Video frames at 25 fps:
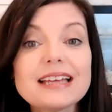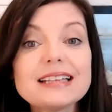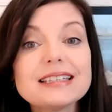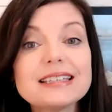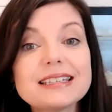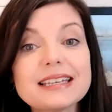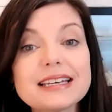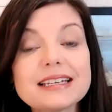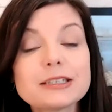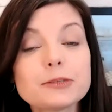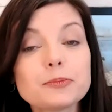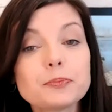
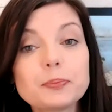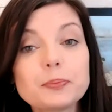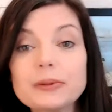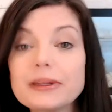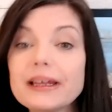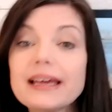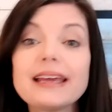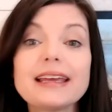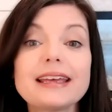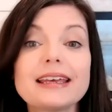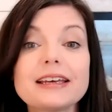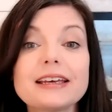It says
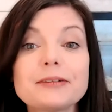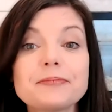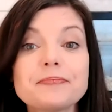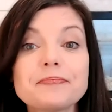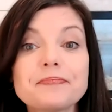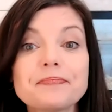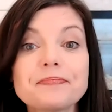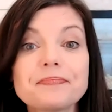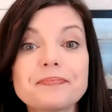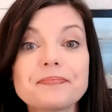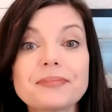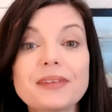blink.
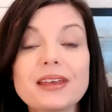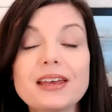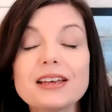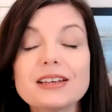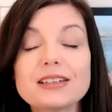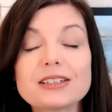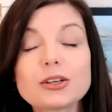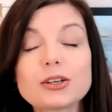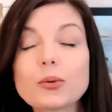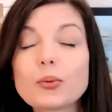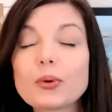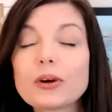
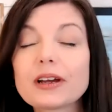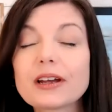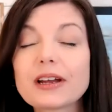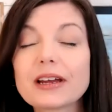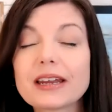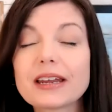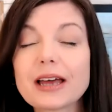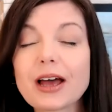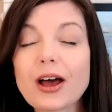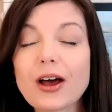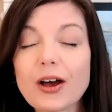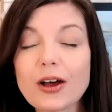So we're
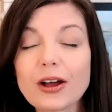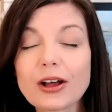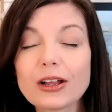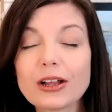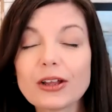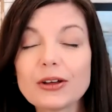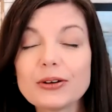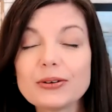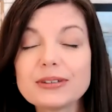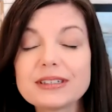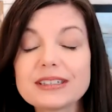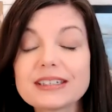going to
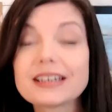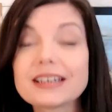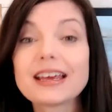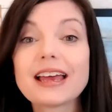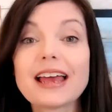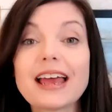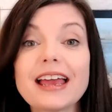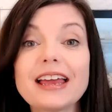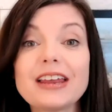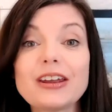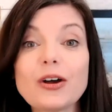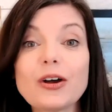close
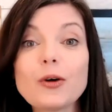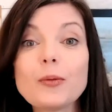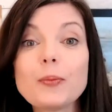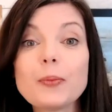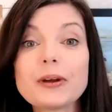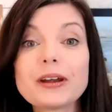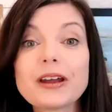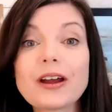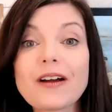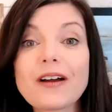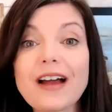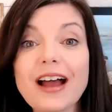and
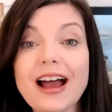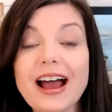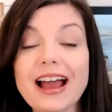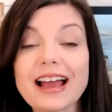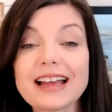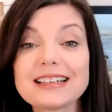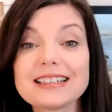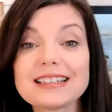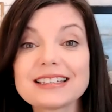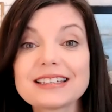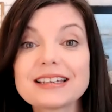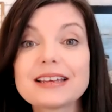open our
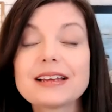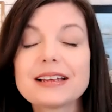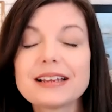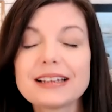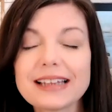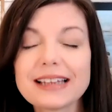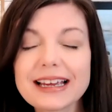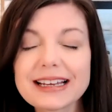eyes.